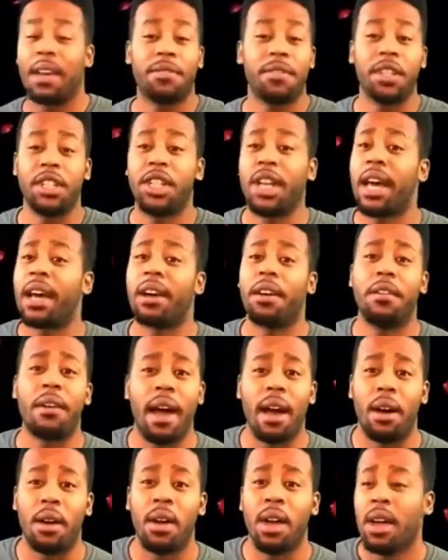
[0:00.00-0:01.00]
check her
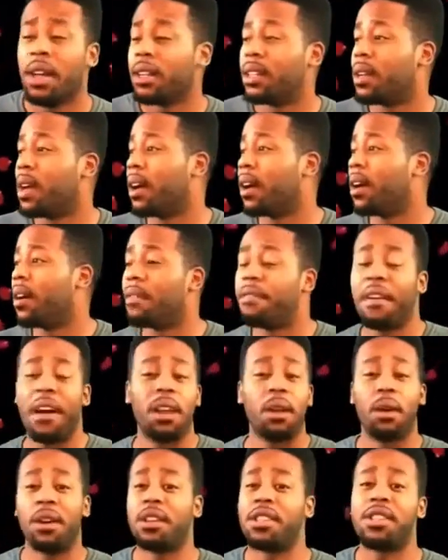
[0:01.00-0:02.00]
out.
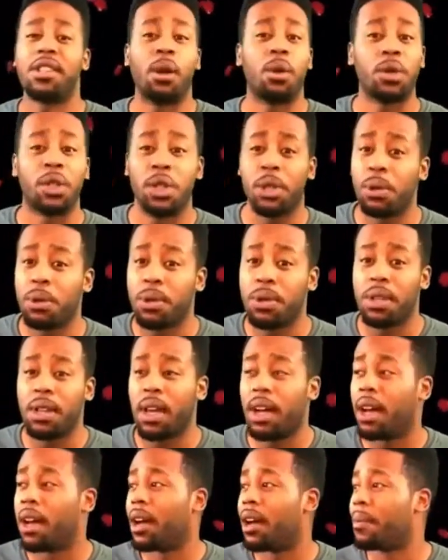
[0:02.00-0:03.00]
Follow her socials.
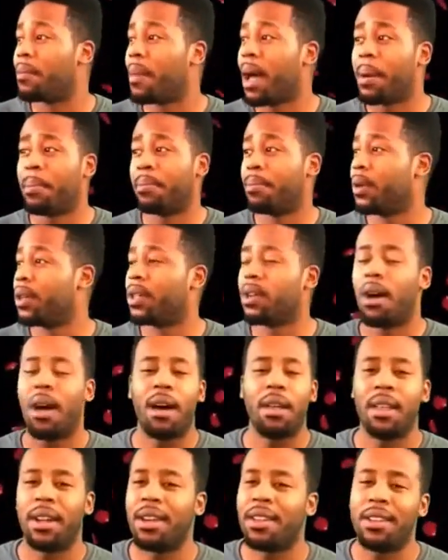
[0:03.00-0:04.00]
I'm putting
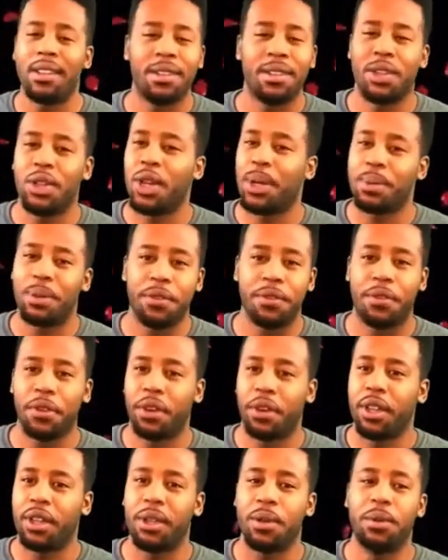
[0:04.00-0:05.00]
all that in the description for
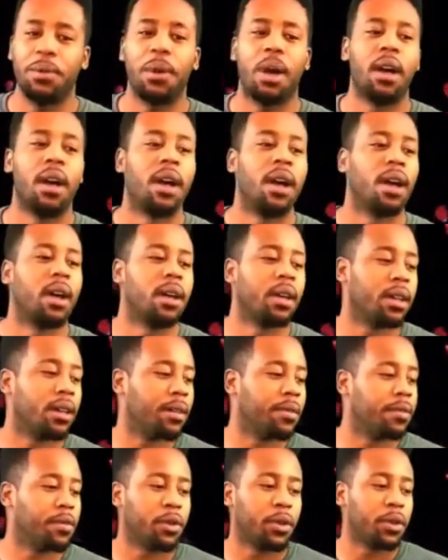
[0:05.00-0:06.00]
you,
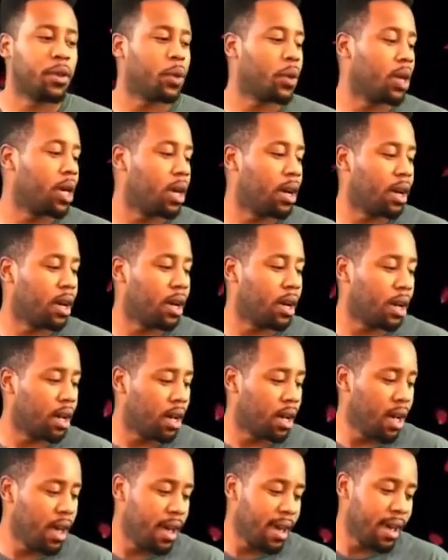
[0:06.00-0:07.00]
for your
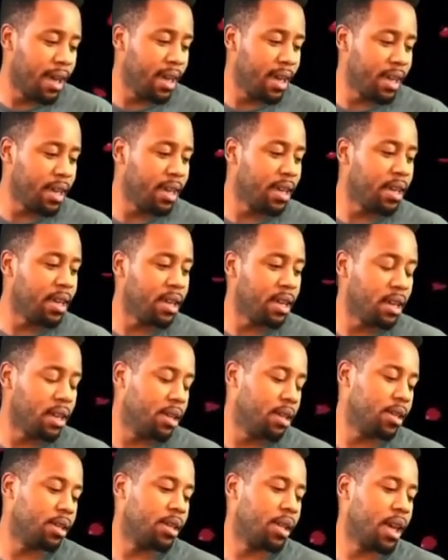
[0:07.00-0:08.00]

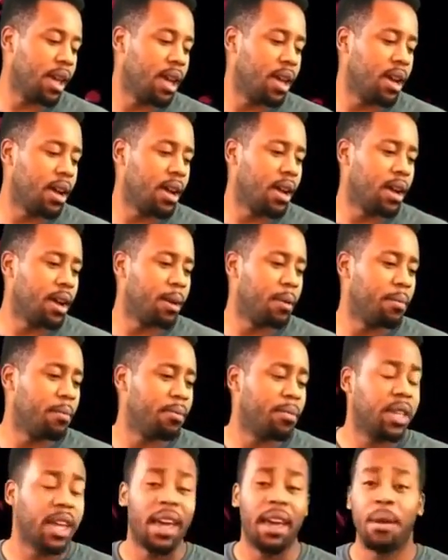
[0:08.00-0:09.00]
ease.
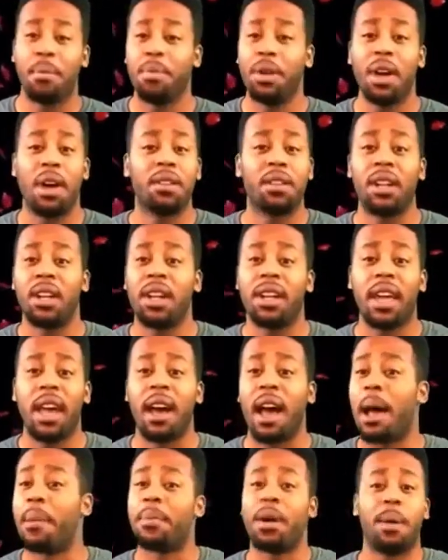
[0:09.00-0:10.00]
And be on the
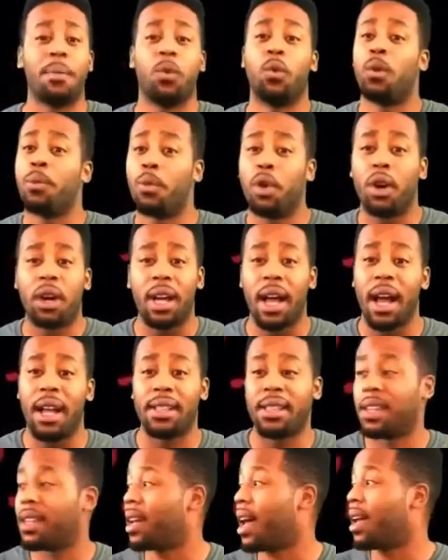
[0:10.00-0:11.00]
lookout. I'm coming with more
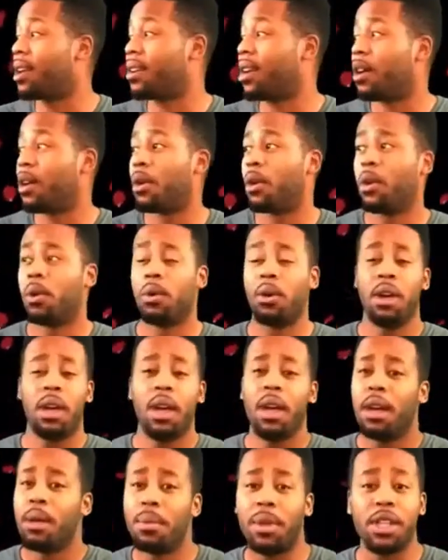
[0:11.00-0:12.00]
content. I know
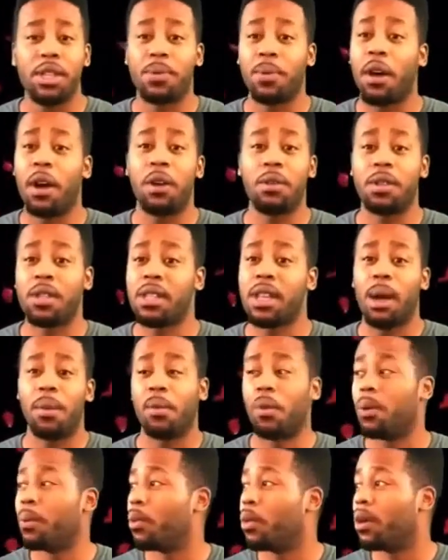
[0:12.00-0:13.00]
Miss Rose is
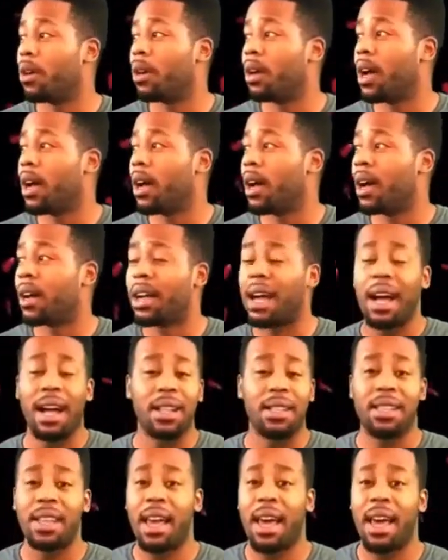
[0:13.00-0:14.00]
coming with more
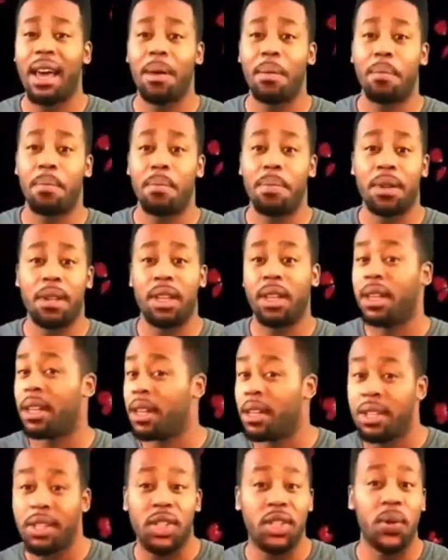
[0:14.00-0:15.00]
contact.
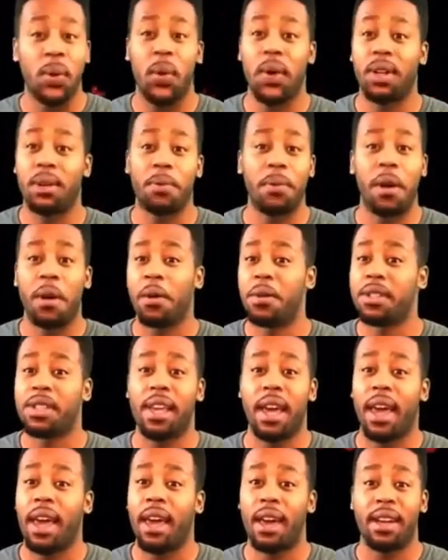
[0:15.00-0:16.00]
Please join the Rose
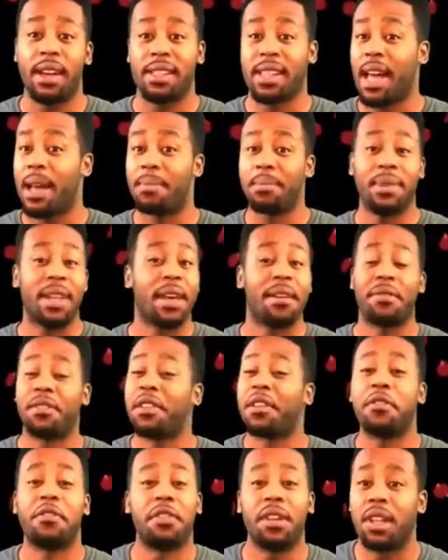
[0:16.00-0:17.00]
Gang, because I'm definitely
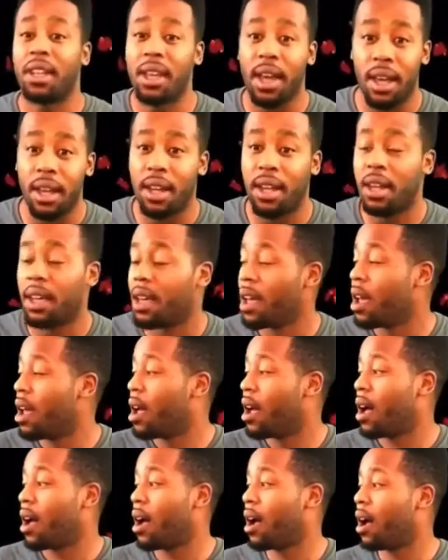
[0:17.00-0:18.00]
affiliated.
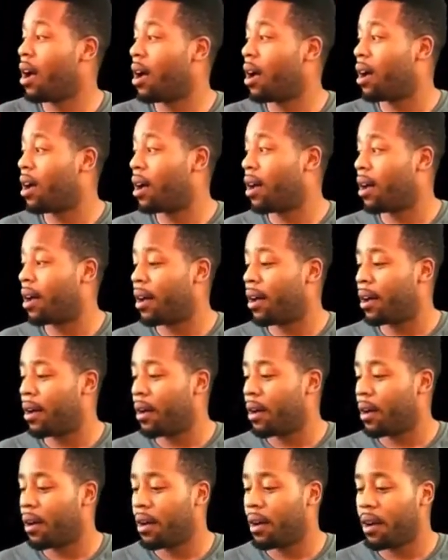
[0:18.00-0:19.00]

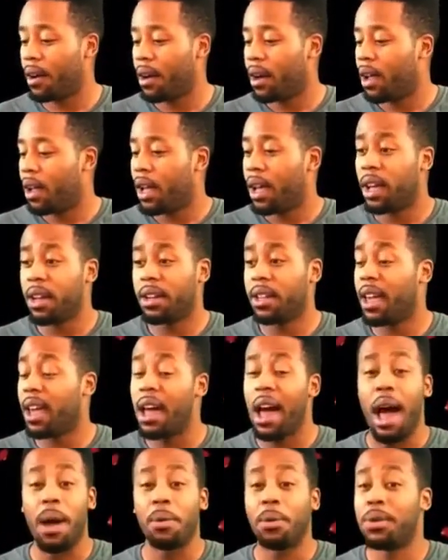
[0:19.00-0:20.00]

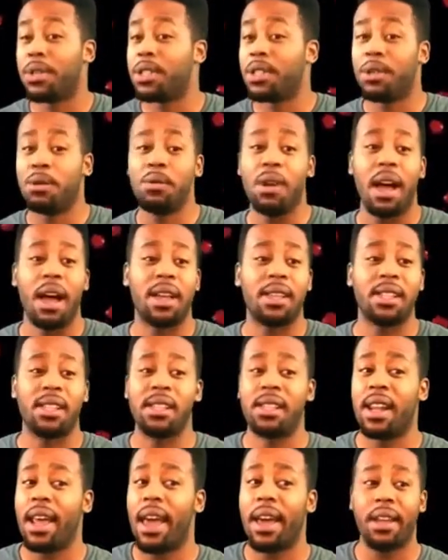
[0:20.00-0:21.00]
I will see you guys
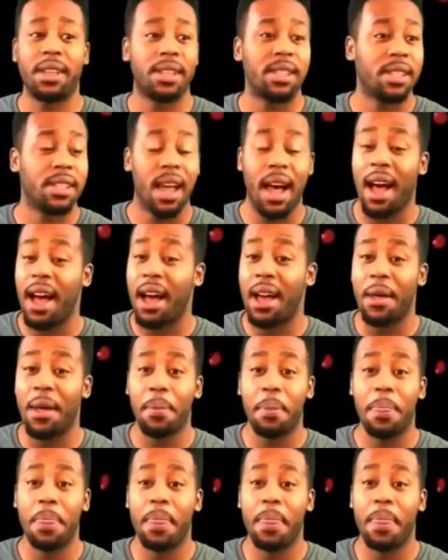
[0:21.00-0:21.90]
next time.